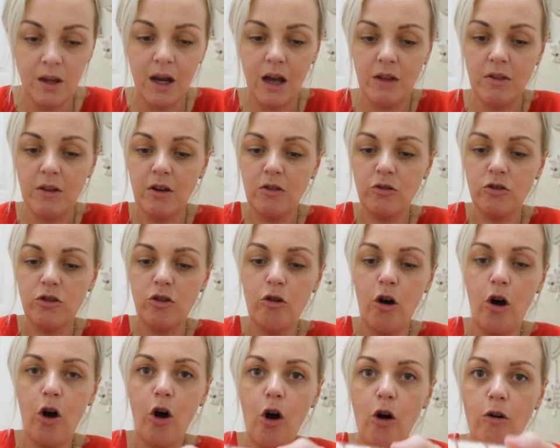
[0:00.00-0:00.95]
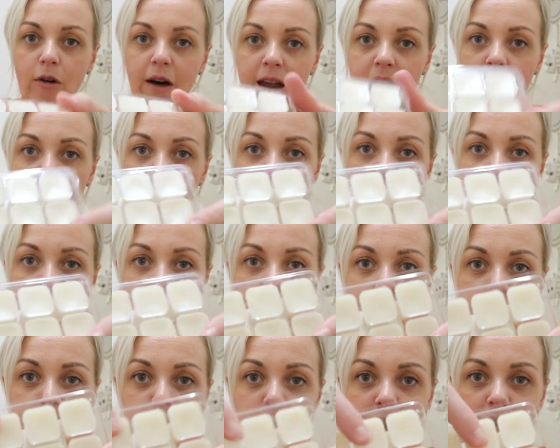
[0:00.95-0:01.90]
And they're all like in, so you
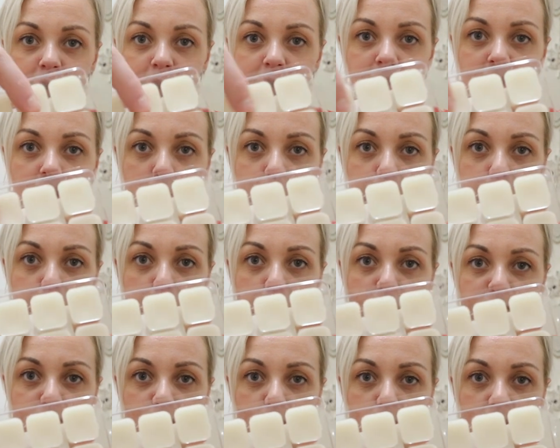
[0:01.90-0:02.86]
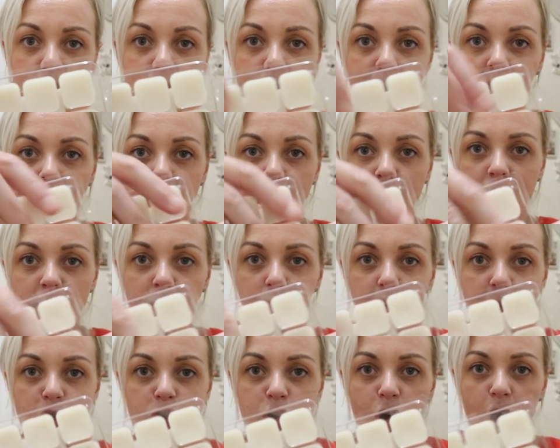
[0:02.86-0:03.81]
don't have to like snap them off, you know, where you kind of like, it's a
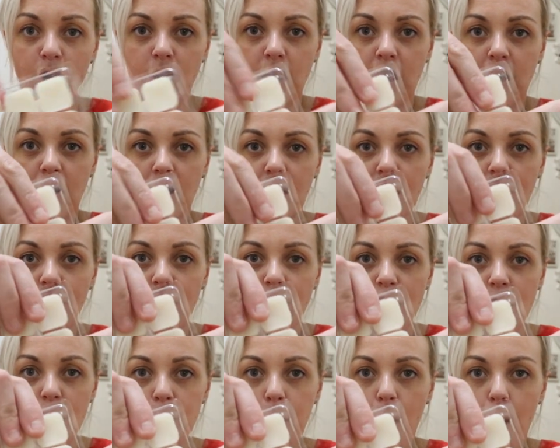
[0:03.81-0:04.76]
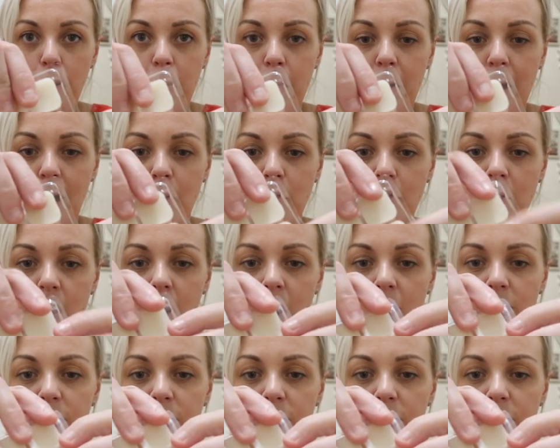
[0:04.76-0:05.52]
big join, and then you pop them out.